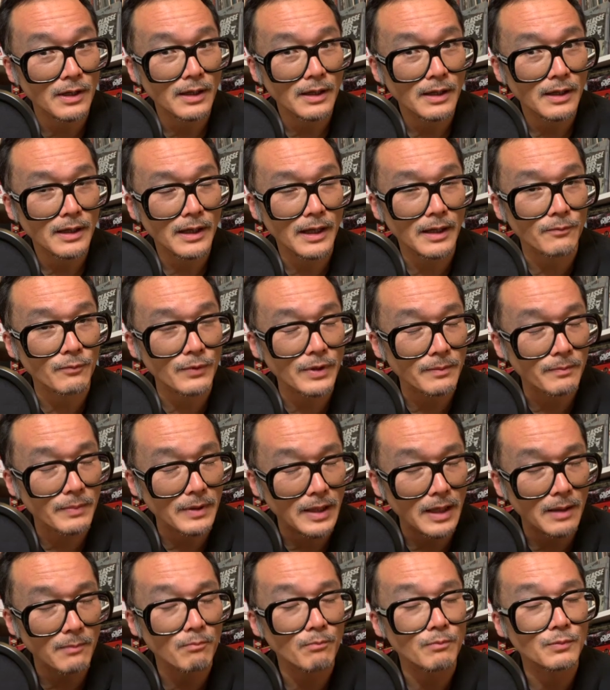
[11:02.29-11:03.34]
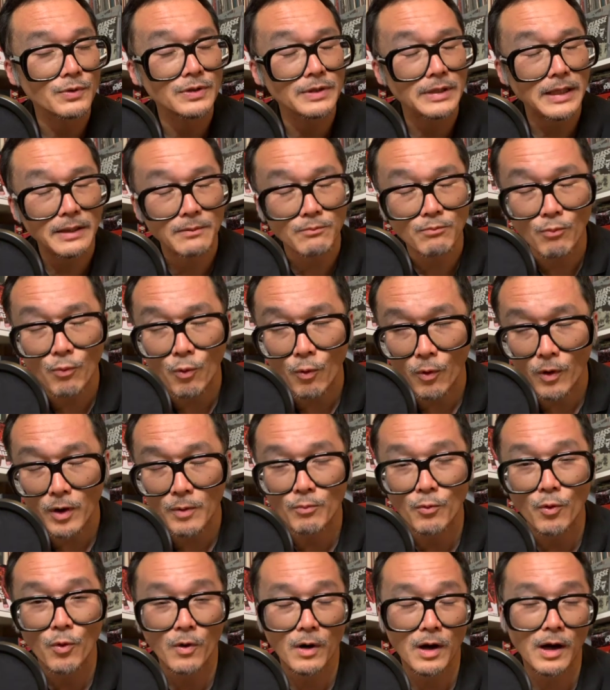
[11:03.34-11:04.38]
and we begin to get more and
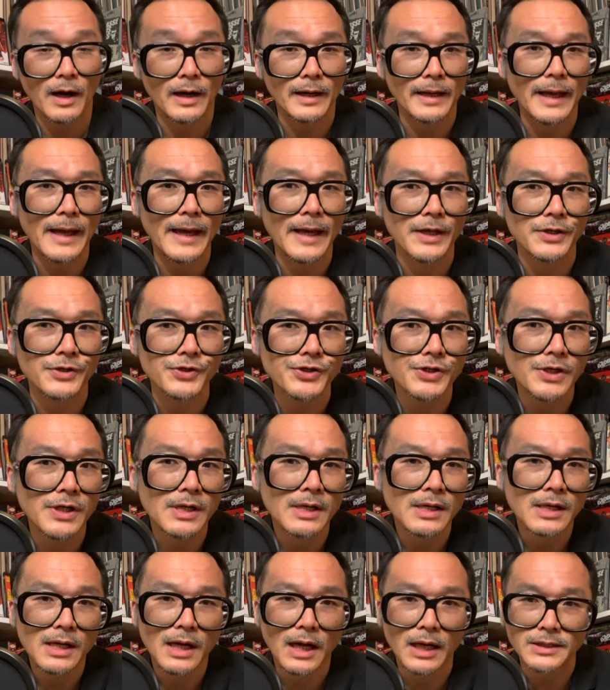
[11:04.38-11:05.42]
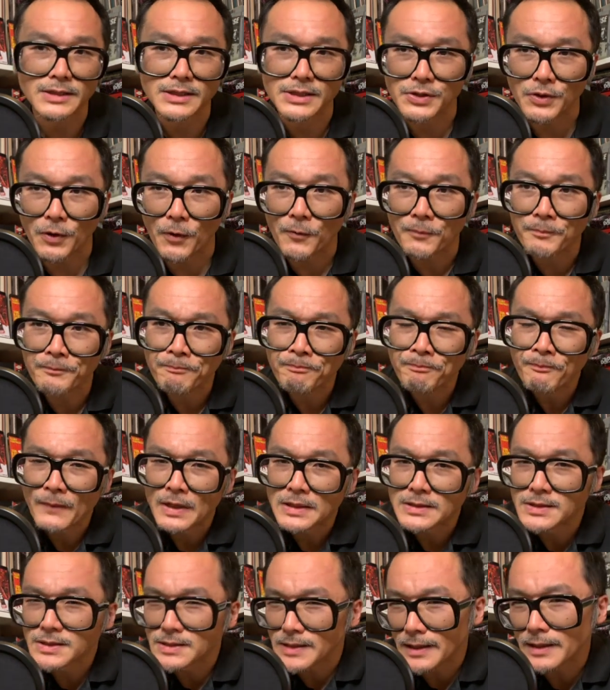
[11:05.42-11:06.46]
more on edge, until
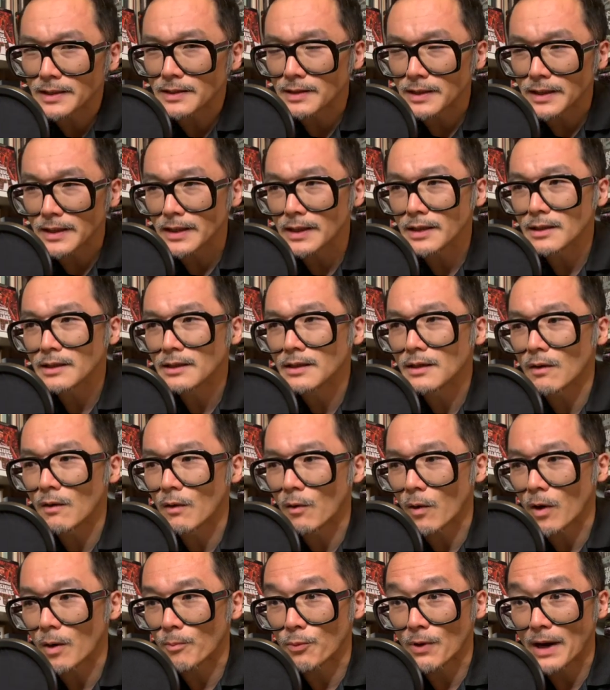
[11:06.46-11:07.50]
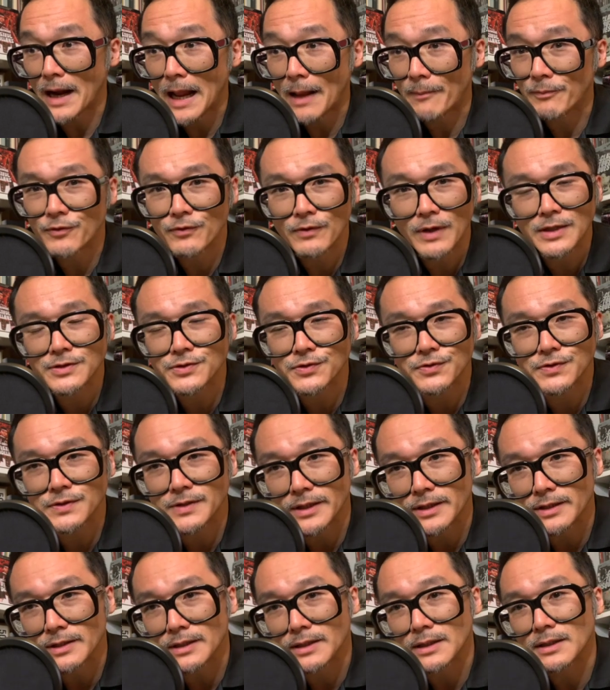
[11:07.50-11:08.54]
suddenly, or perhaps not so
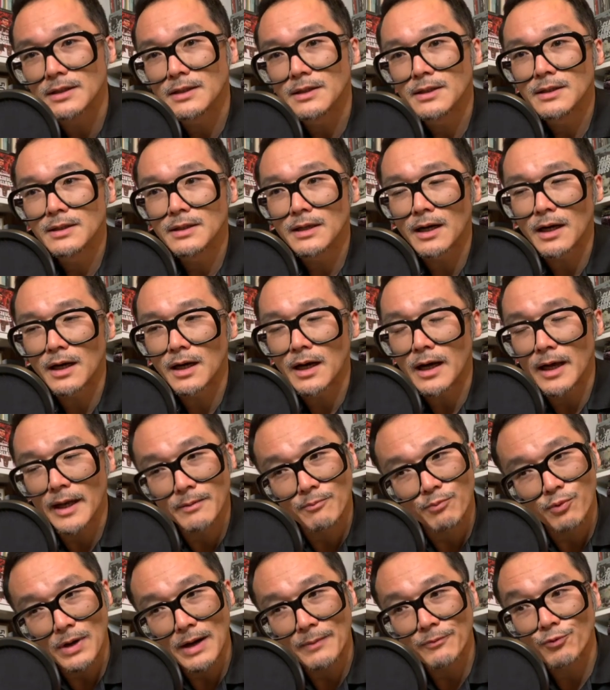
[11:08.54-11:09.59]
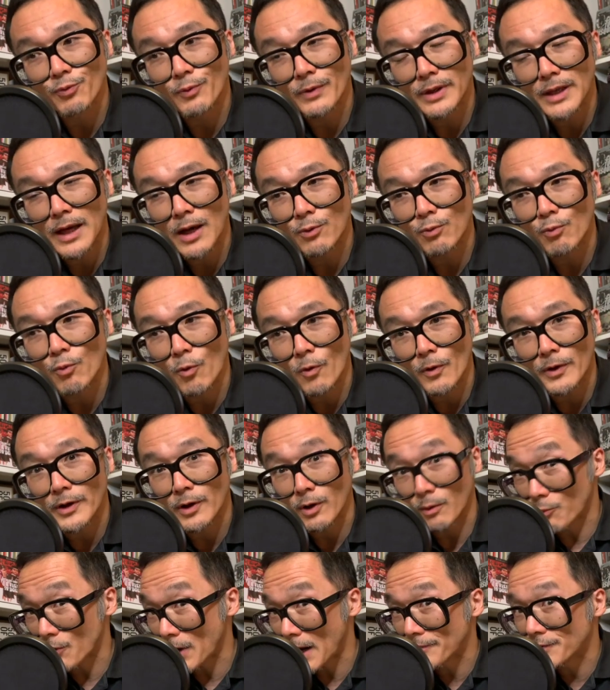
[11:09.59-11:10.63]
suddenly, and perhaps without warning, or
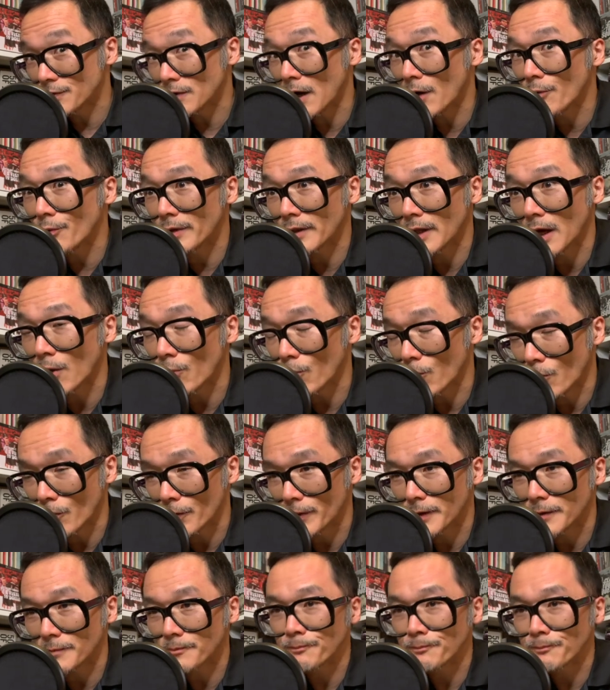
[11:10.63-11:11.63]
perhaps not without warning,